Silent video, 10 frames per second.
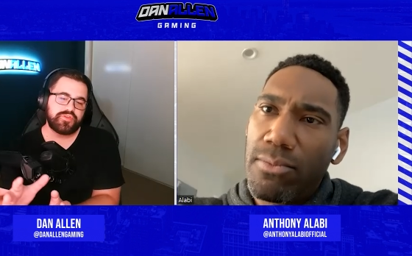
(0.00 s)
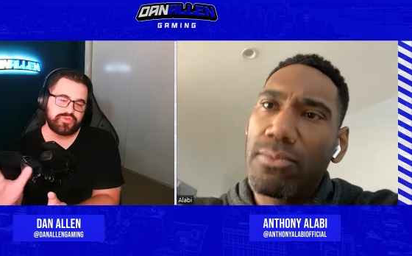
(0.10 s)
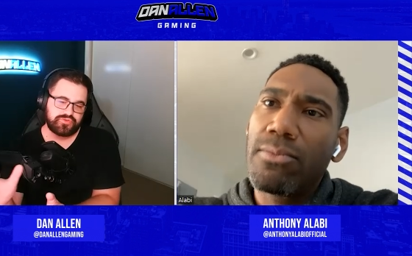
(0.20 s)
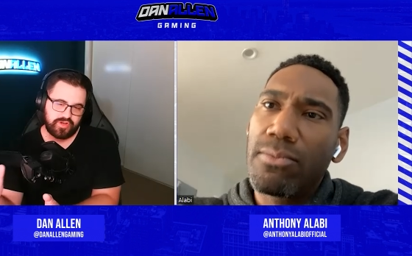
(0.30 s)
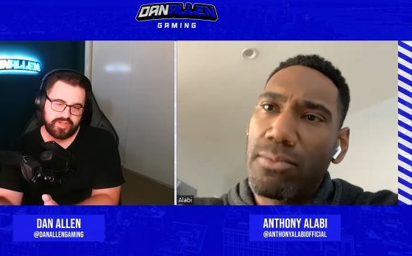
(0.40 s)

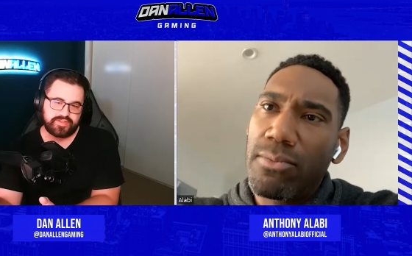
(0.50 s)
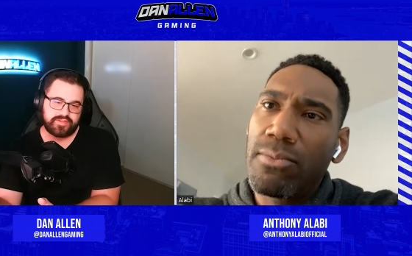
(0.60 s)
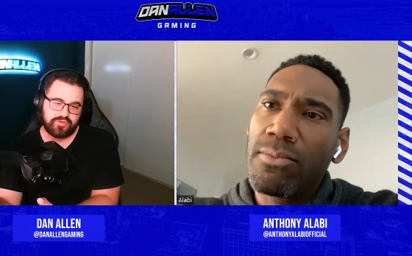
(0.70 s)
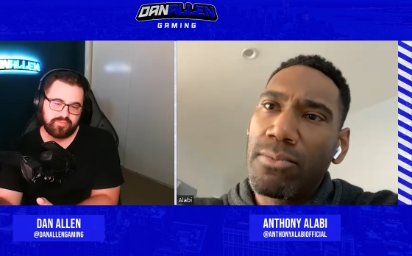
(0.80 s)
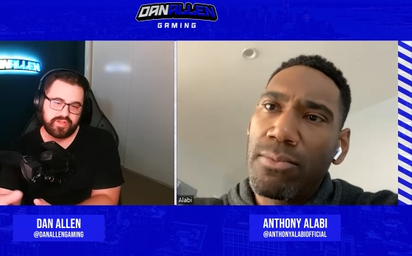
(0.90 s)
Speaker 1: strays a
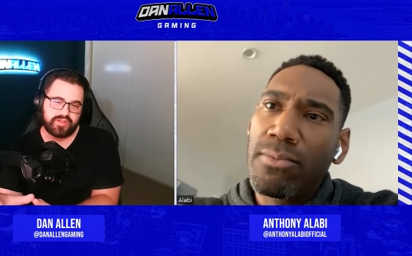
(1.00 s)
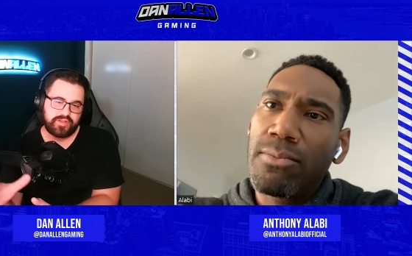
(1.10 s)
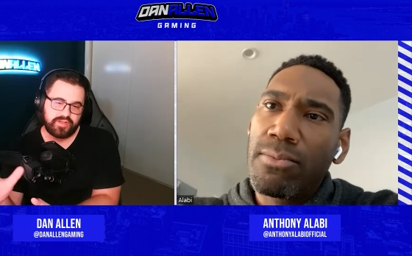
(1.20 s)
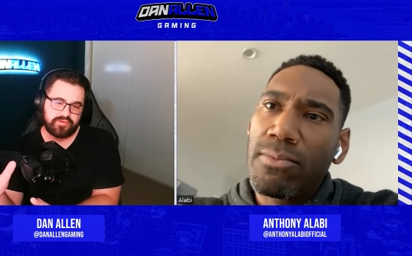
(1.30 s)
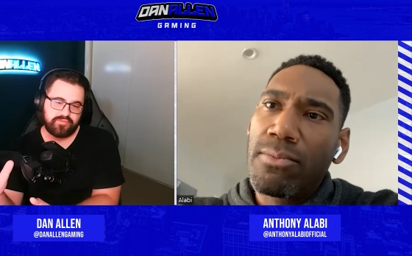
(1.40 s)
little bit in
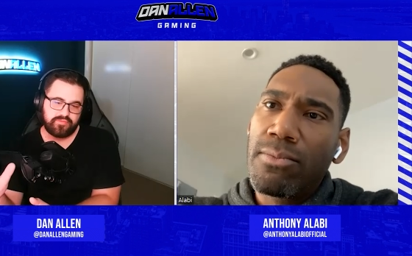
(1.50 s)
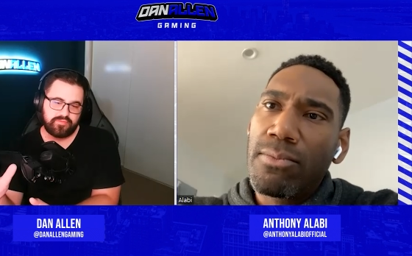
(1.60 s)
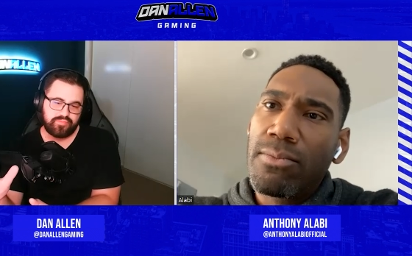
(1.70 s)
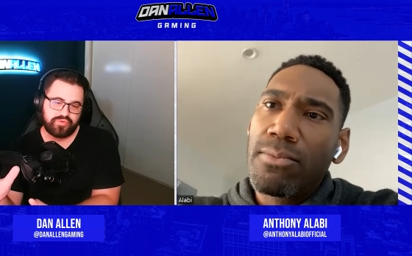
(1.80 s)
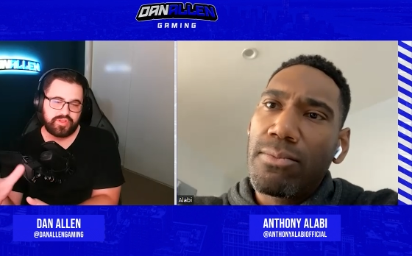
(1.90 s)
in
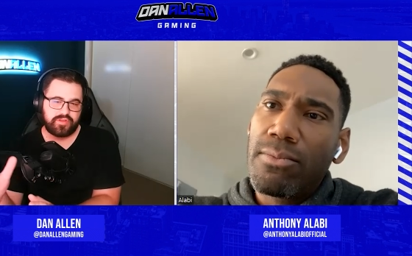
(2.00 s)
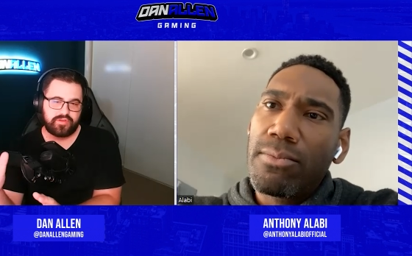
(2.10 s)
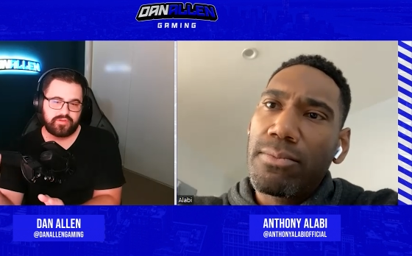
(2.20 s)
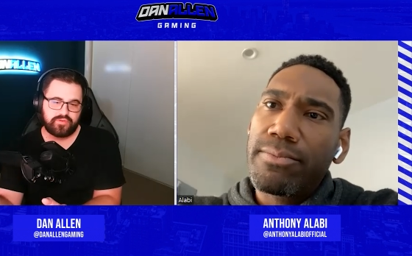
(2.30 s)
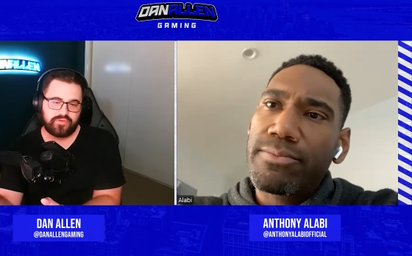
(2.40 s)
pretty
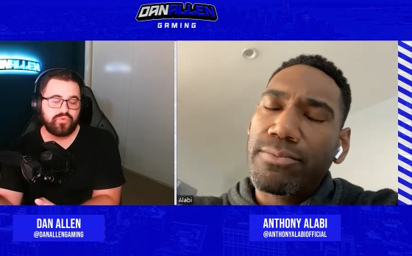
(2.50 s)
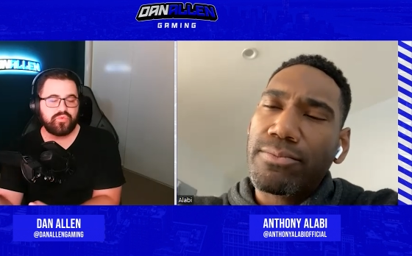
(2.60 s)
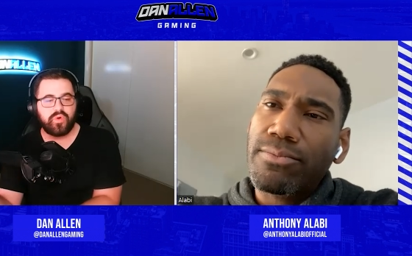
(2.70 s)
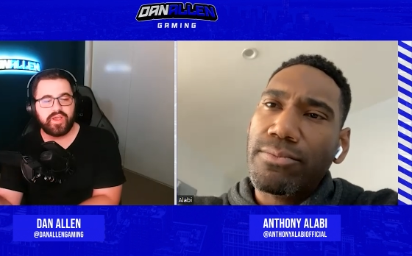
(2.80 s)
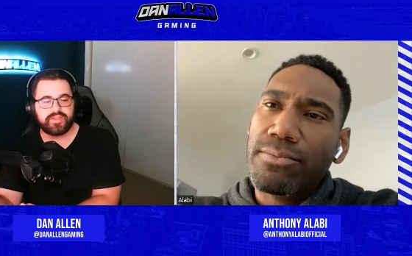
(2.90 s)
cool
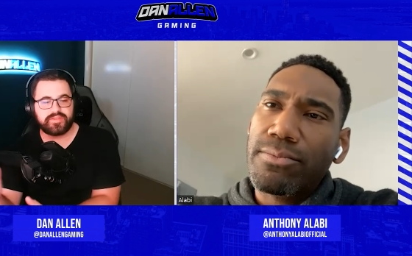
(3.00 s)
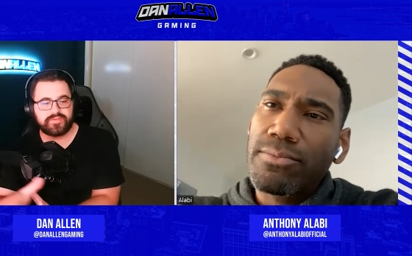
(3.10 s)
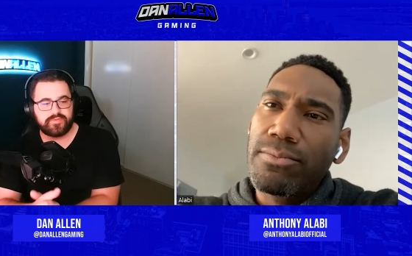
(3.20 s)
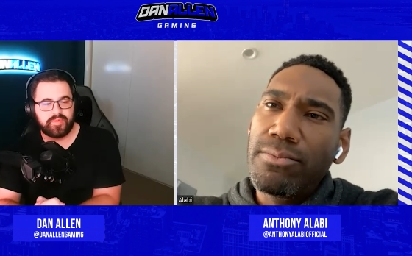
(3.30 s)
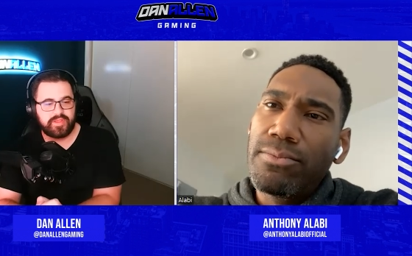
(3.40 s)
ways
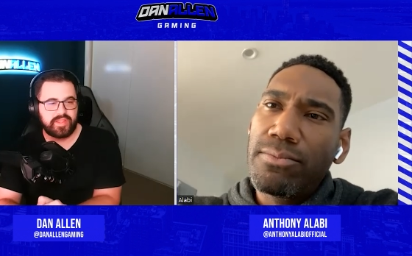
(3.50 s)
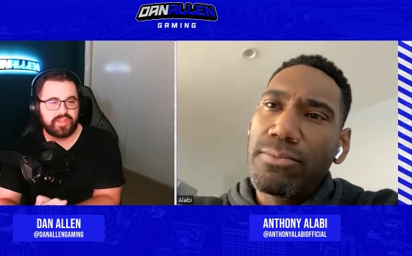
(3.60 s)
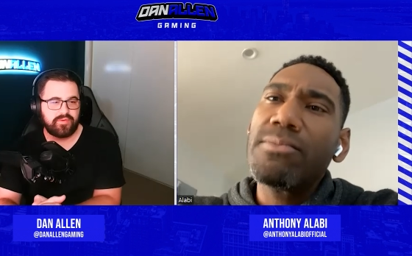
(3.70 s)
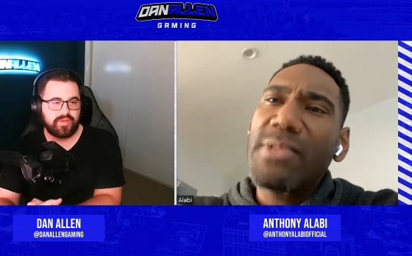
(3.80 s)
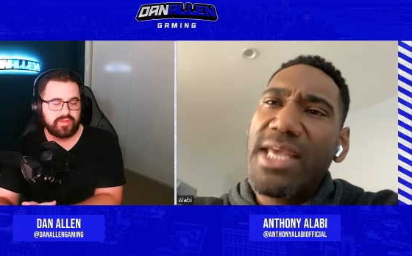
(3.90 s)
for me,
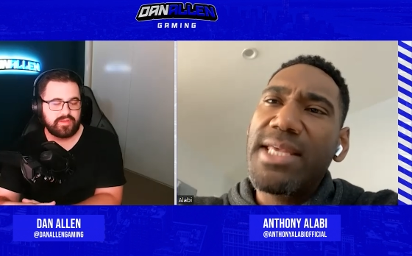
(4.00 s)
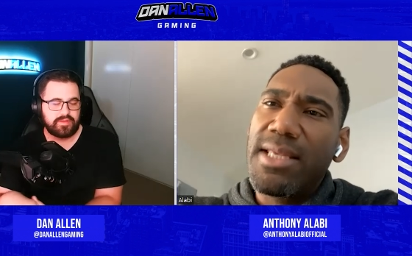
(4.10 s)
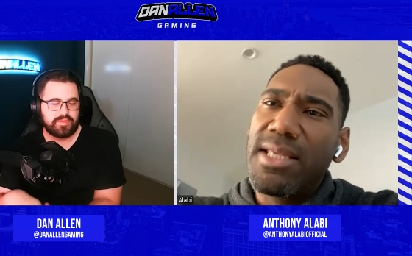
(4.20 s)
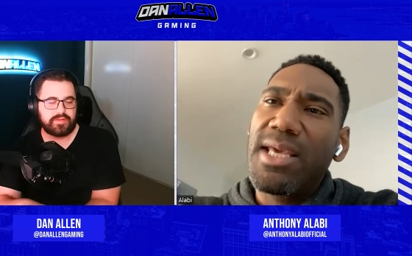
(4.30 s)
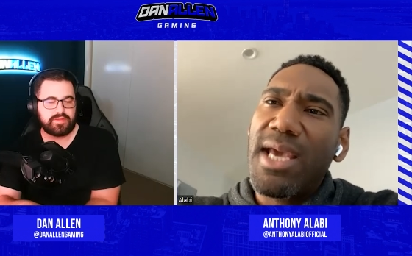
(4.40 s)
anyway.
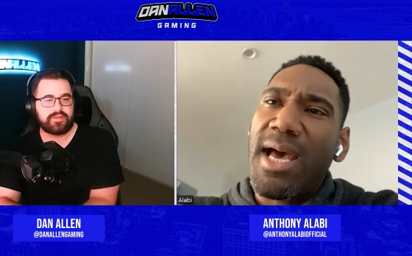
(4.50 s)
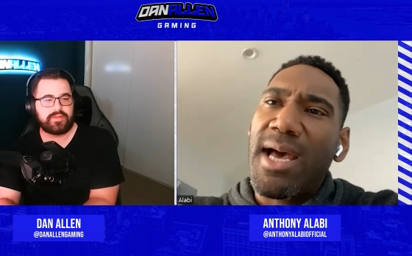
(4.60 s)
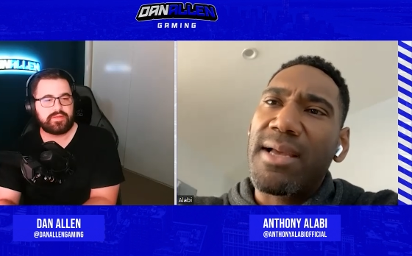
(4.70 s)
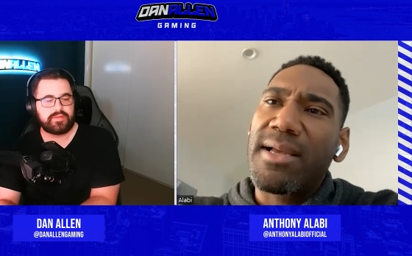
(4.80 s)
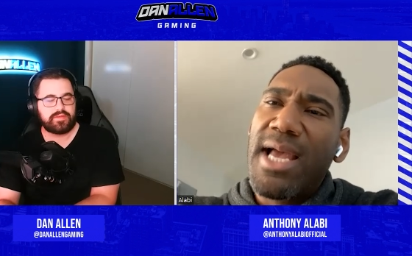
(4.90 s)
Speaker 2: Yeah,
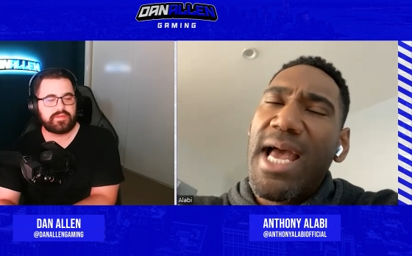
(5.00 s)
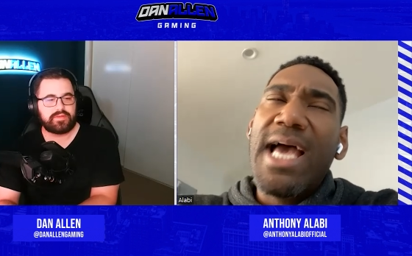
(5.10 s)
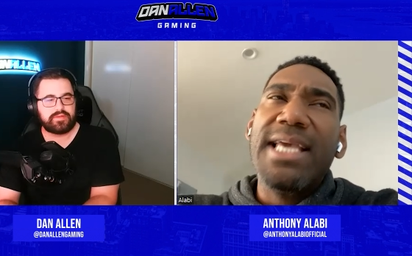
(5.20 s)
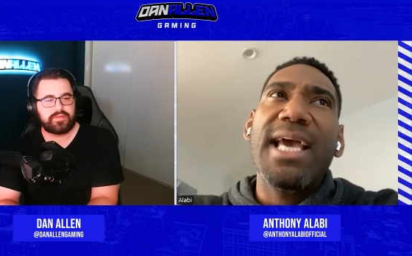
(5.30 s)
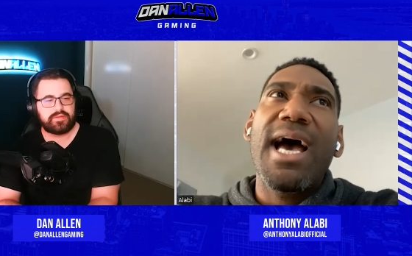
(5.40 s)

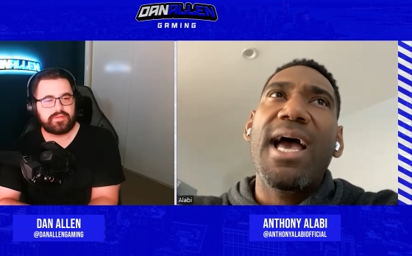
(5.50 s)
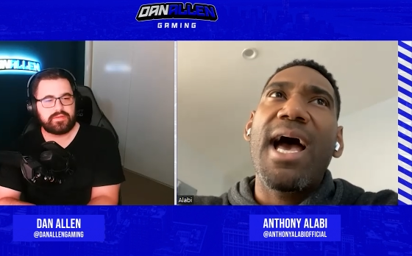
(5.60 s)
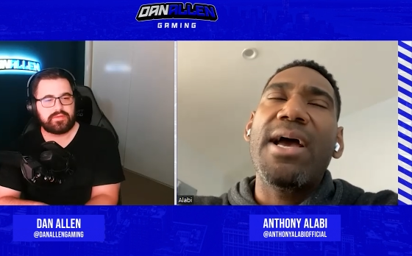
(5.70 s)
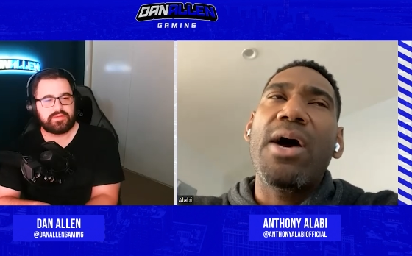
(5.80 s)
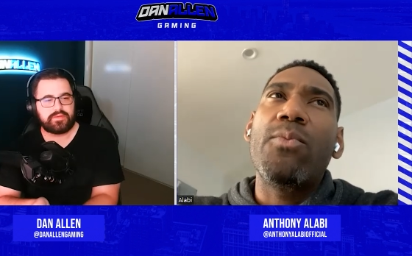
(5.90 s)

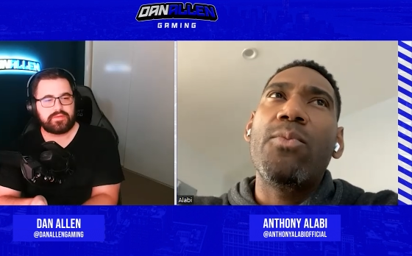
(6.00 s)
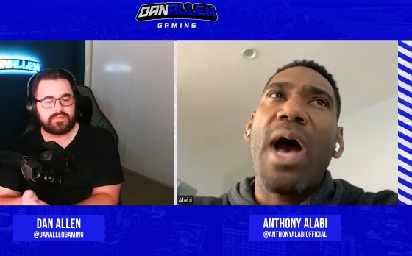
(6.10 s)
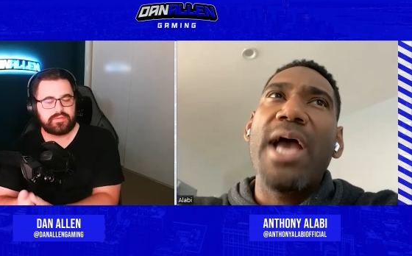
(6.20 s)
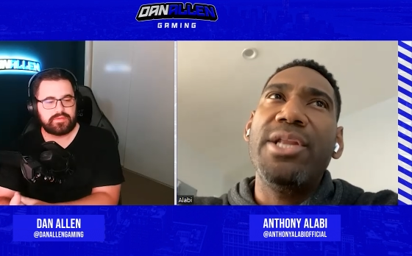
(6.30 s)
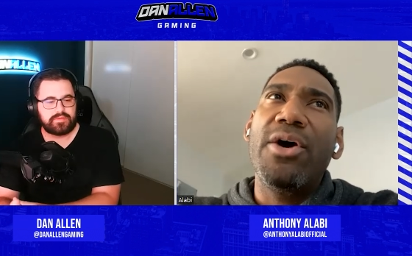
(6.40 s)
yeah,
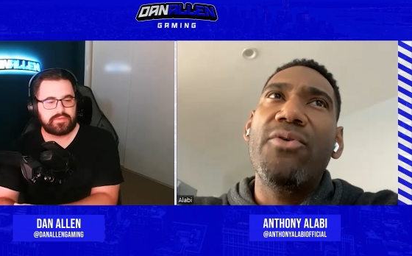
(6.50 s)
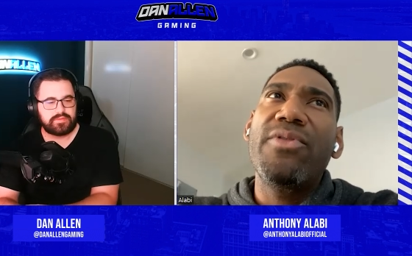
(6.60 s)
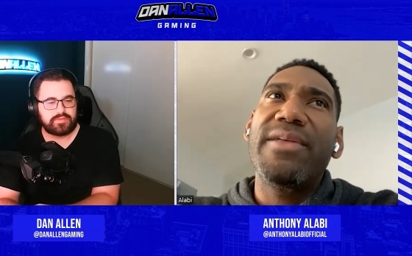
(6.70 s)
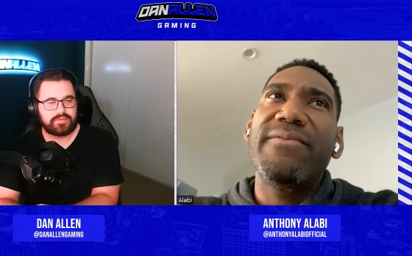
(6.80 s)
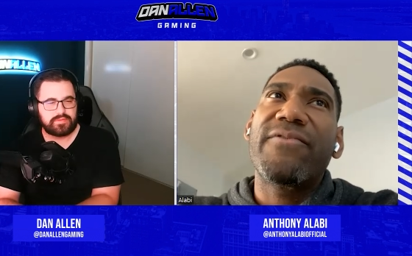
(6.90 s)
I I know
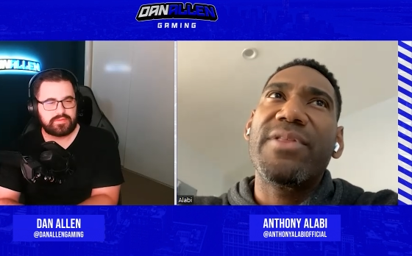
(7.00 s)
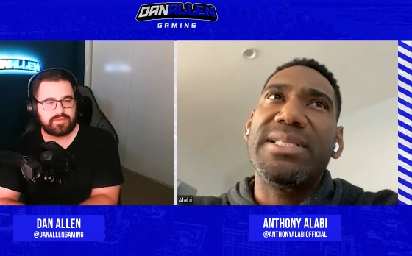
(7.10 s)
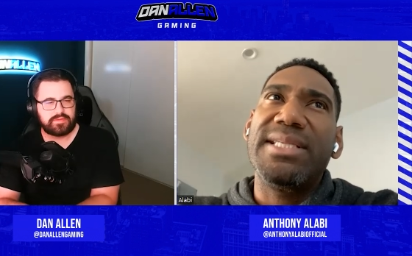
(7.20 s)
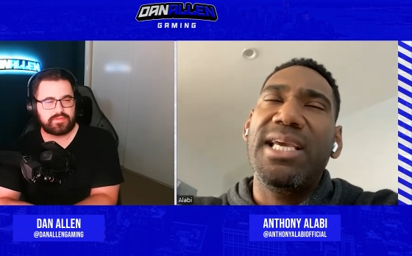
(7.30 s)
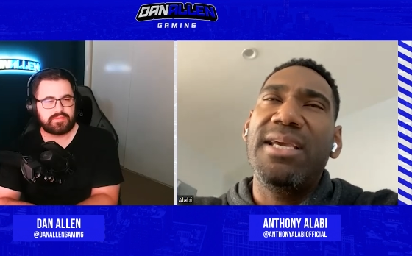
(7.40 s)
that for the
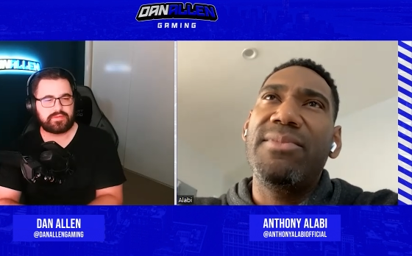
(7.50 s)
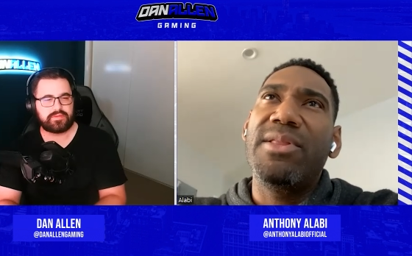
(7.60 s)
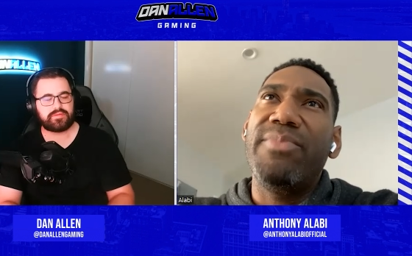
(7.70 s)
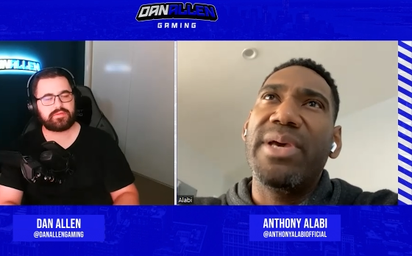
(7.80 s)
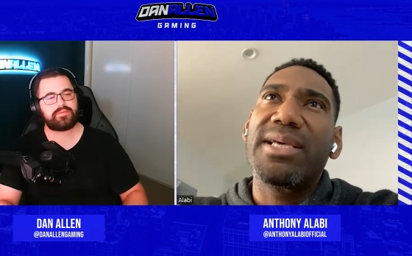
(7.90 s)
team, the
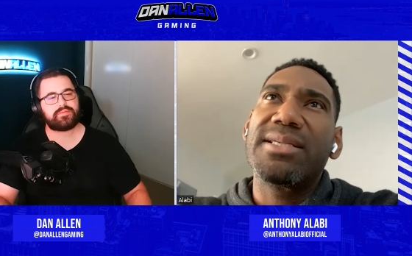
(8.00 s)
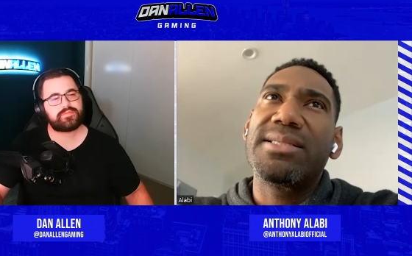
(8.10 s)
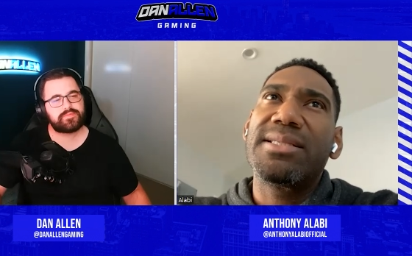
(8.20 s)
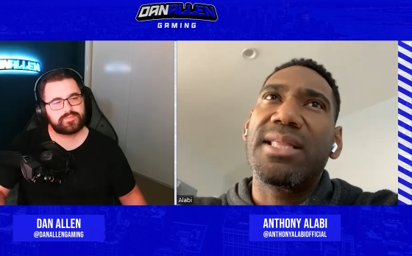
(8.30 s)
biggest